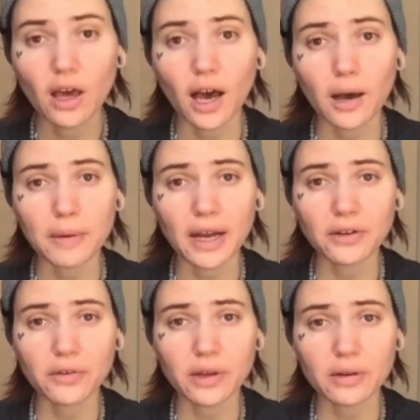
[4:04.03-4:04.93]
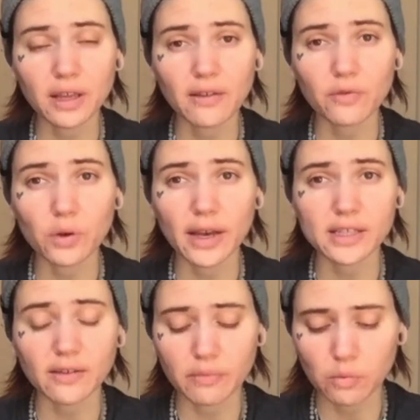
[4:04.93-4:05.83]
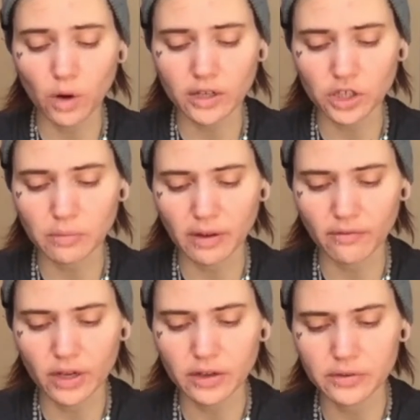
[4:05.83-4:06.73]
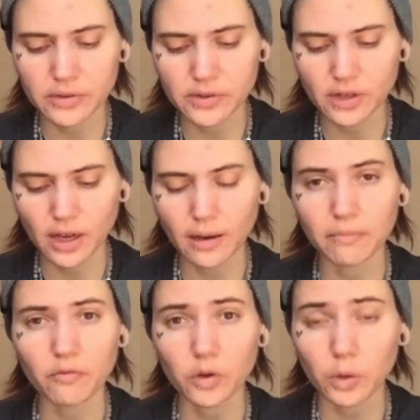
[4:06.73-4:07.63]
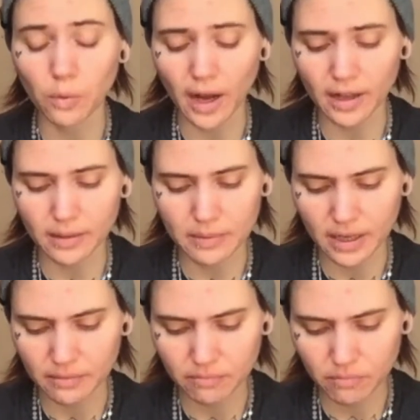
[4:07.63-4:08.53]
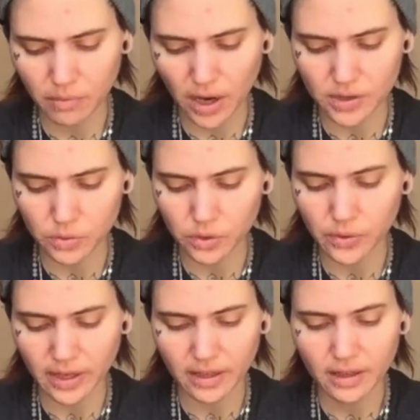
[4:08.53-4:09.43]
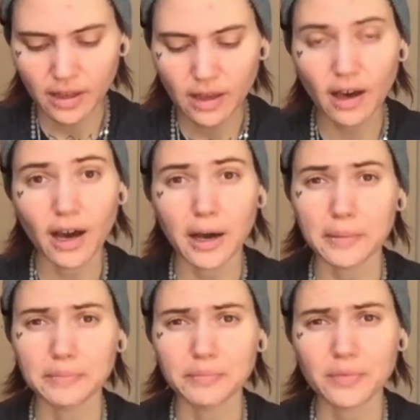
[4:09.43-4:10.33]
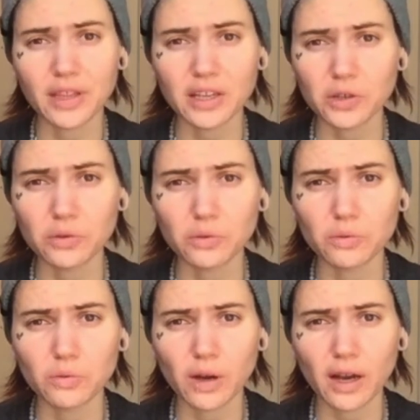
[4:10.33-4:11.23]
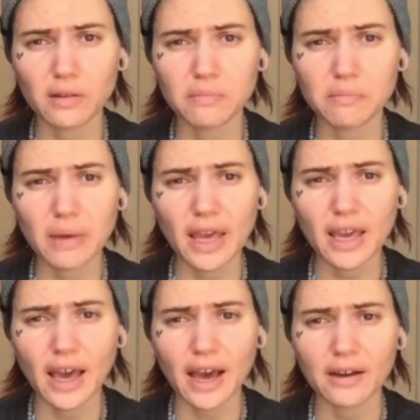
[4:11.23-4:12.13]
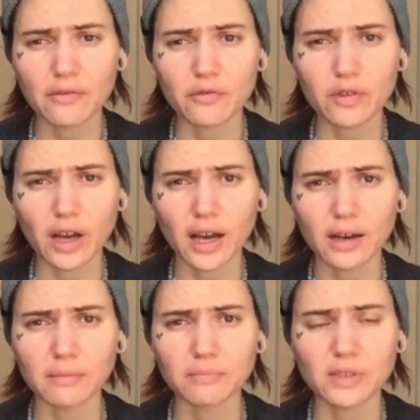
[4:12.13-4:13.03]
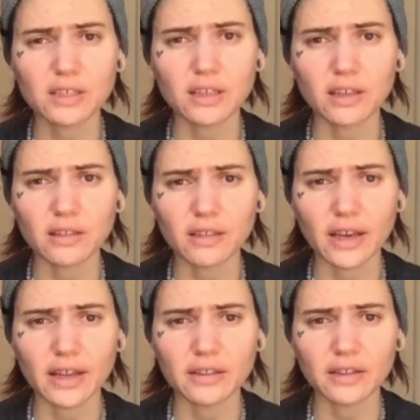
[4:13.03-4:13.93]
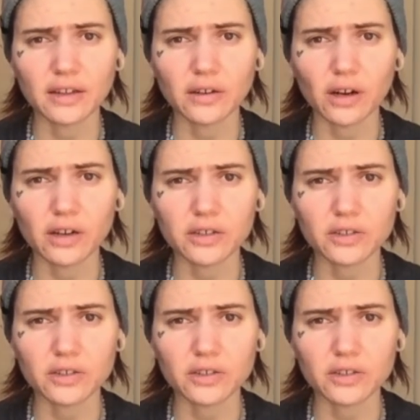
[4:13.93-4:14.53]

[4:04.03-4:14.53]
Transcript: I know that if you guys have been watching my videos for a while, I'm going to pause real quick, that you may have seen that there are